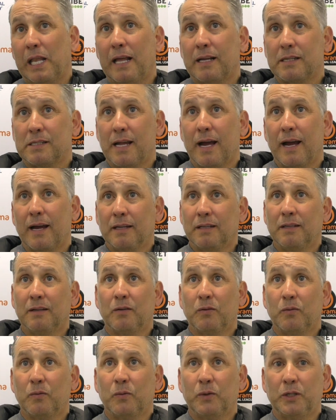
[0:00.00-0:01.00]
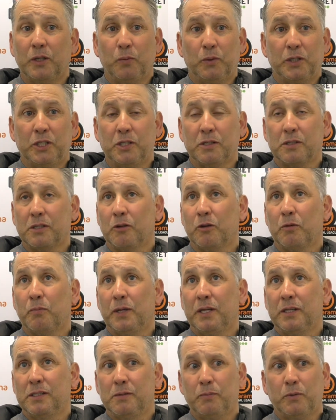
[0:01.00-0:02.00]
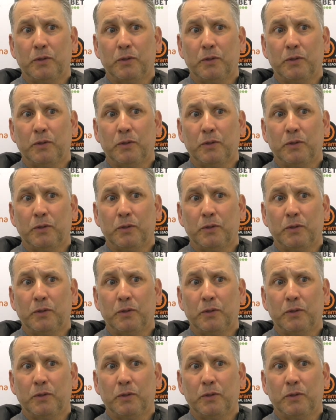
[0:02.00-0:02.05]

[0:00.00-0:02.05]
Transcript: last 9, which isn't going to be easy.